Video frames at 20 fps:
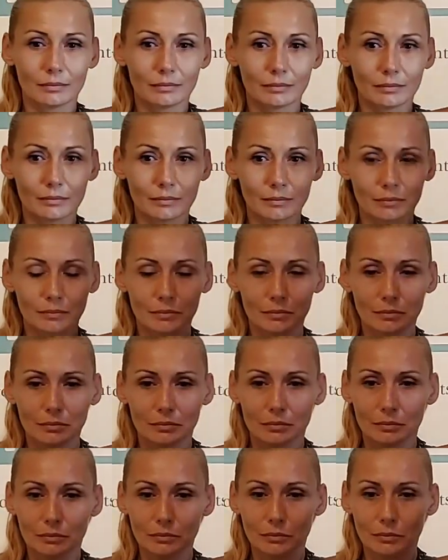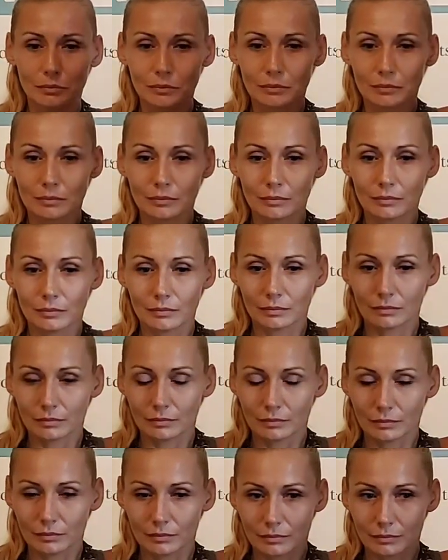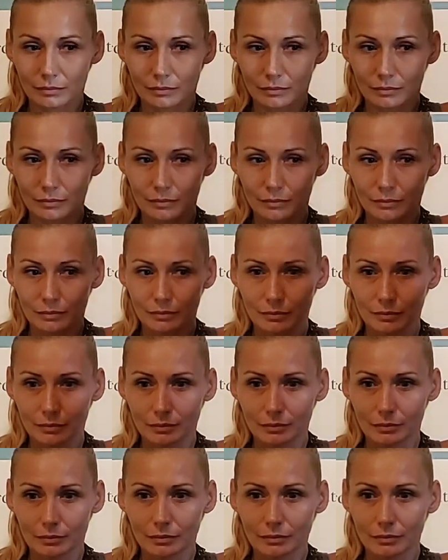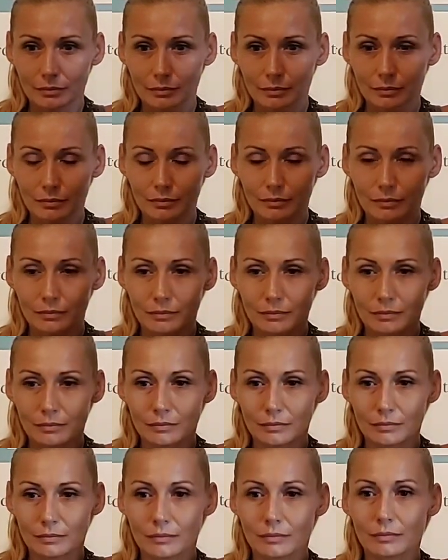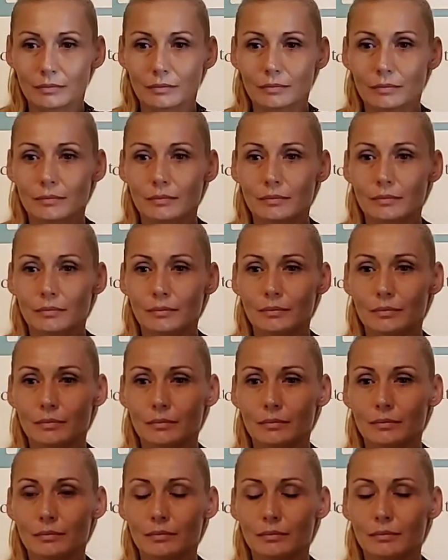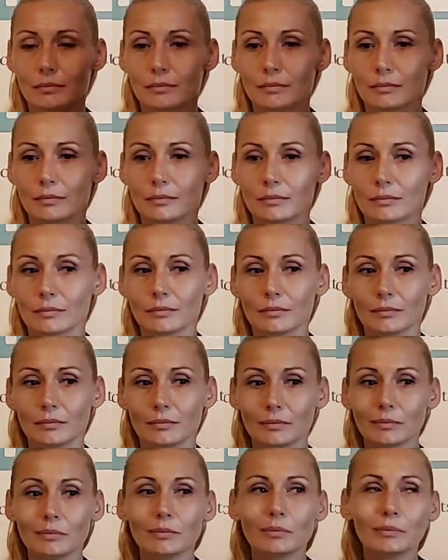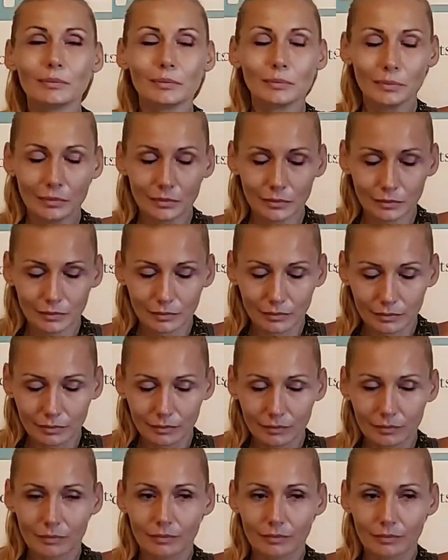This person isn't speaking.